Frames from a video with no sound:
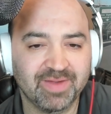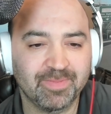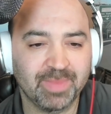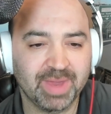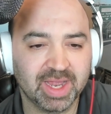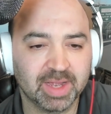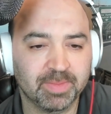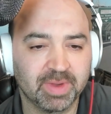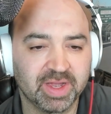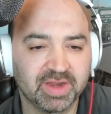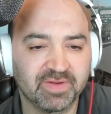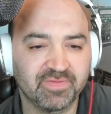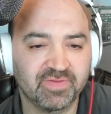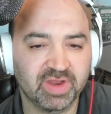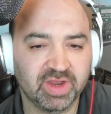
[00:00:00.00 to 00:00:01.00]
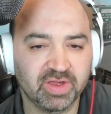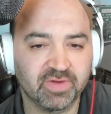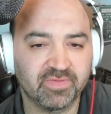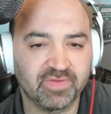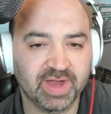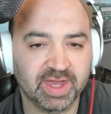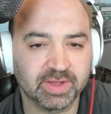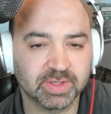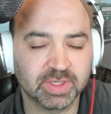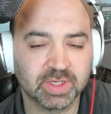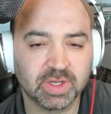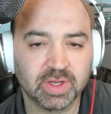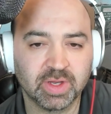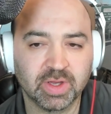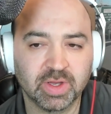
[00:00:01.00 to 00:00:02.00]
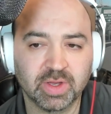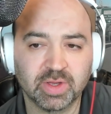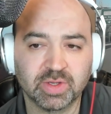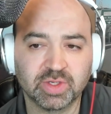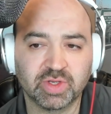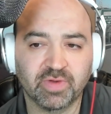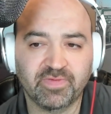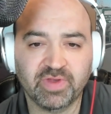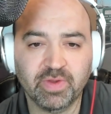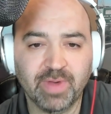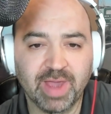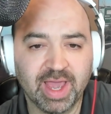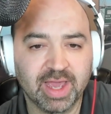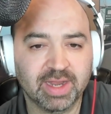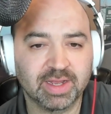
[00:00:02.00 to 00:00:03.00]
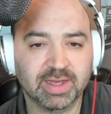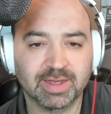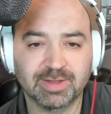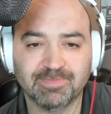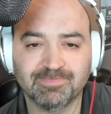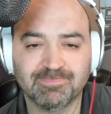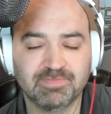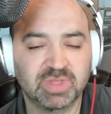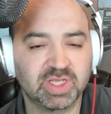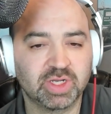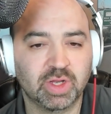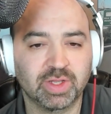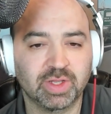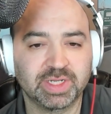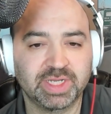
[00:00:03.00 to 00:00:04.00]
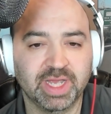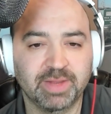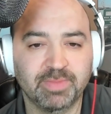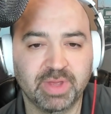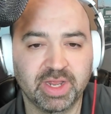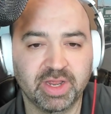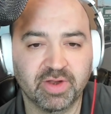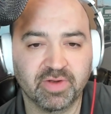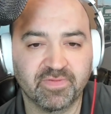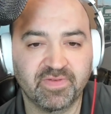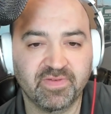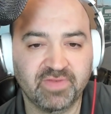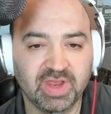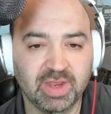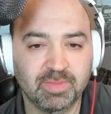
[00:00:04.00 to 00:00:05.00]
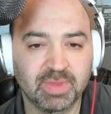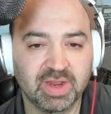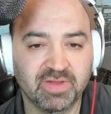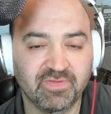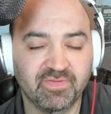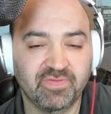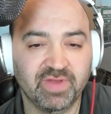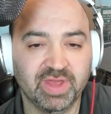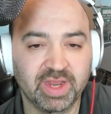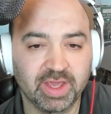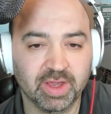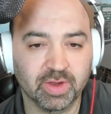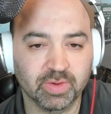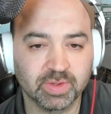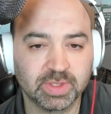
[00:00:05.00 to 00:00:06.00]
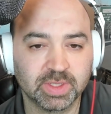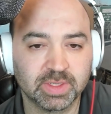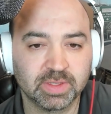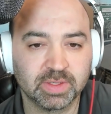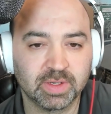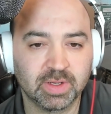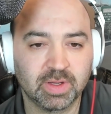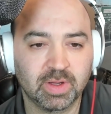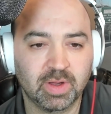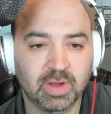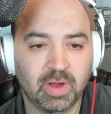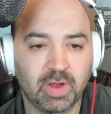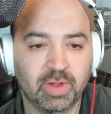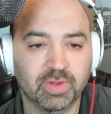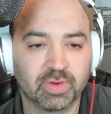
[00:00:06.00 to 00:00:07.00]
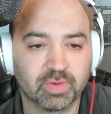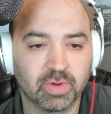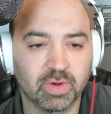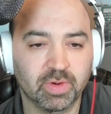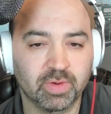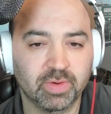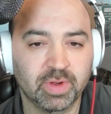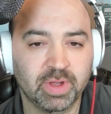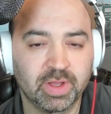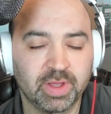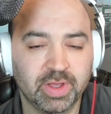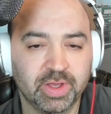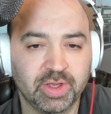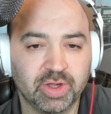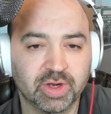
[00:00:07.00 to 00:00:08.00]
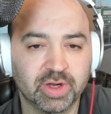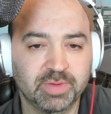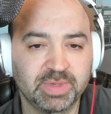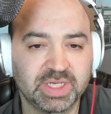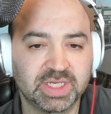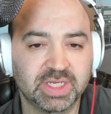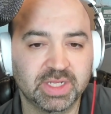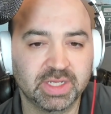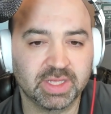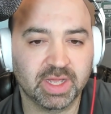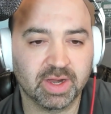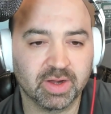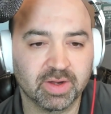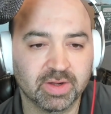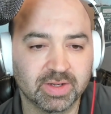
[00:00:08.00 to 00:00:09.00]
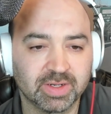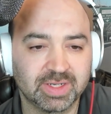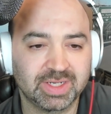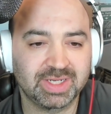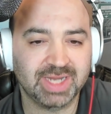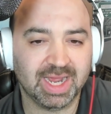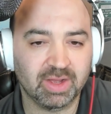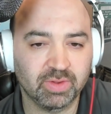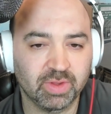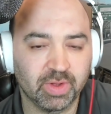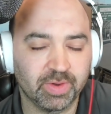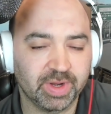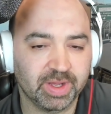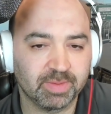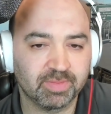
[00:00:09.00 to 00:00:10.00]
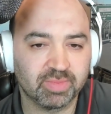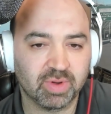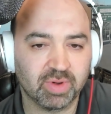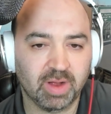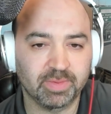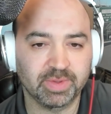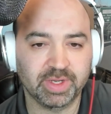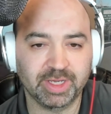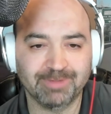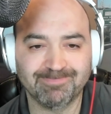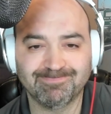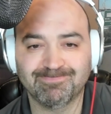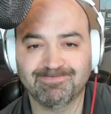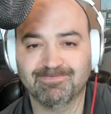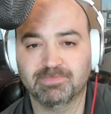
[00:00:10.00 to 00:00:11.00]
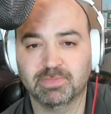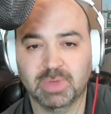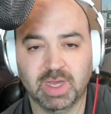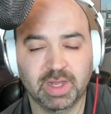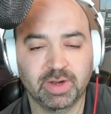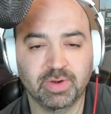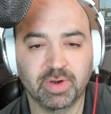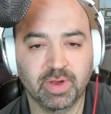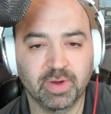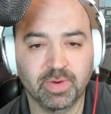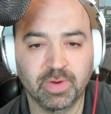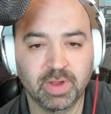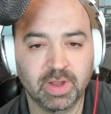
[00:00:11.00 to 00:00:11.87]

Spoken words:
megabyte video files. So if you had let's call it 10 minute or 15 minute videos all in a row, you're going to be sitting there downloading probably, 500